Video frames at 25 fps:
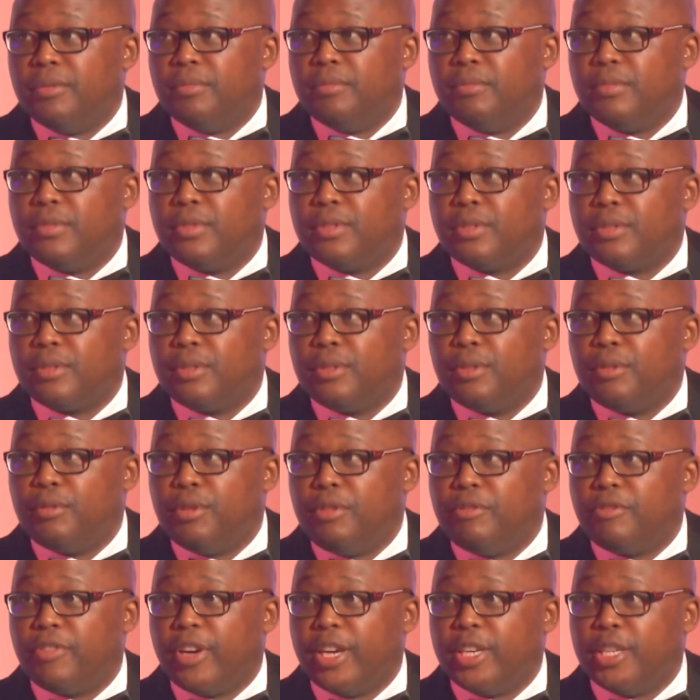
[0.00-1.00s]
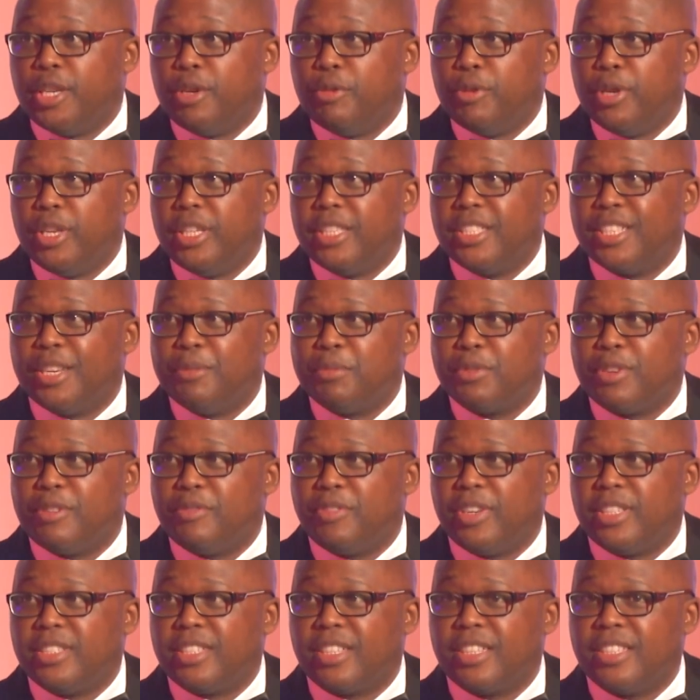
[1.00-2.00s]
And we'll find a way in terms
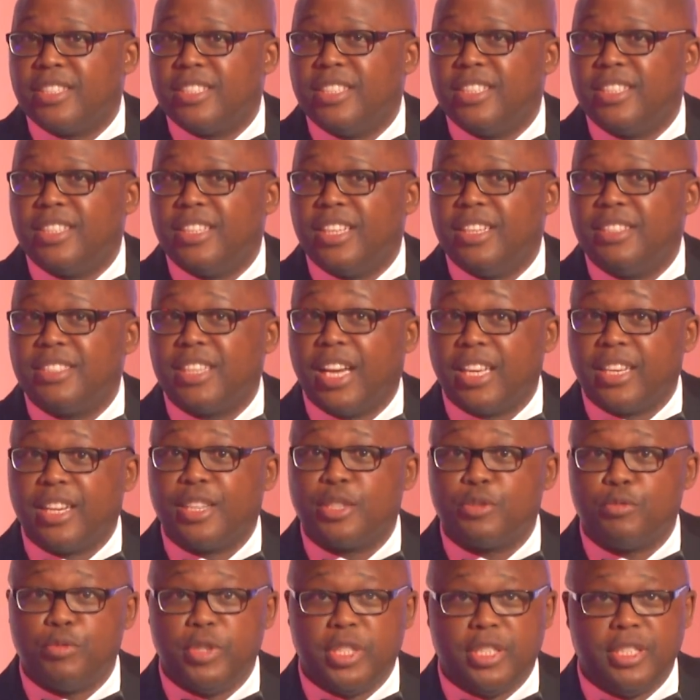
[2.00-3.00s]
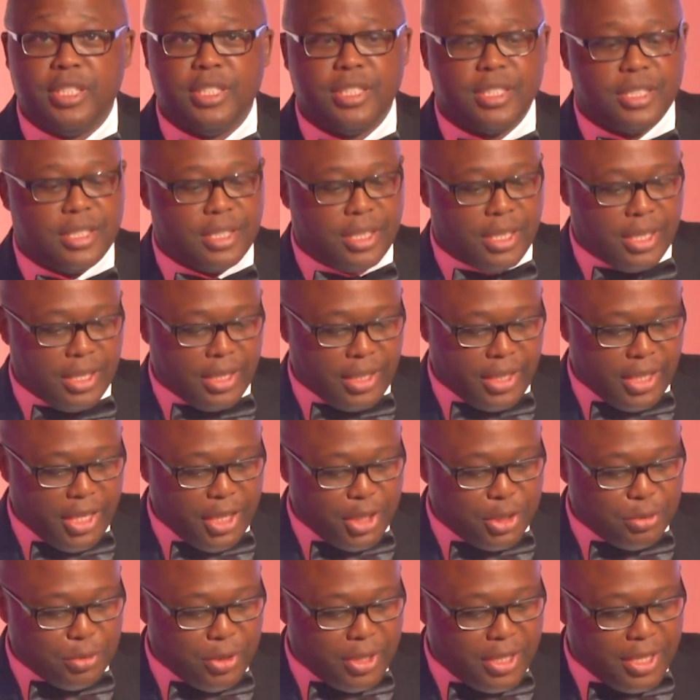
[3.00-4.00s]
of addressing this. Others, we did
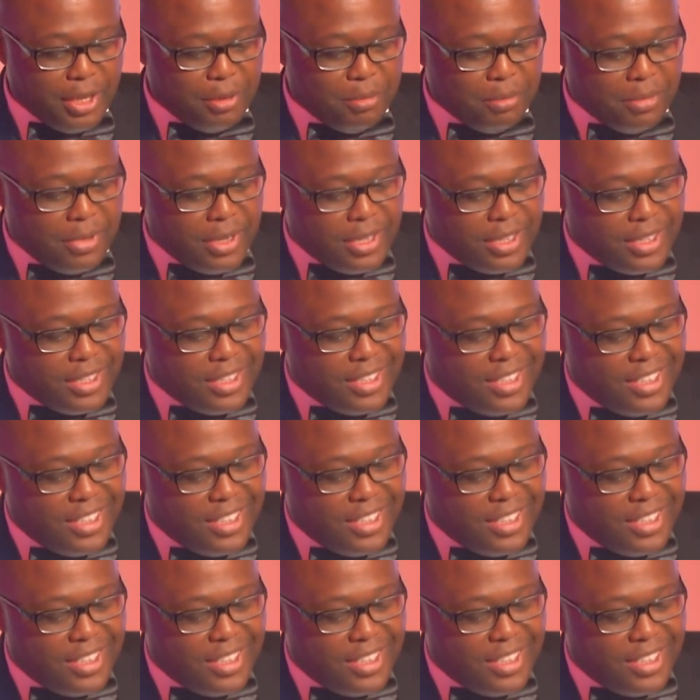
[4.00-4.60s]
engage with them.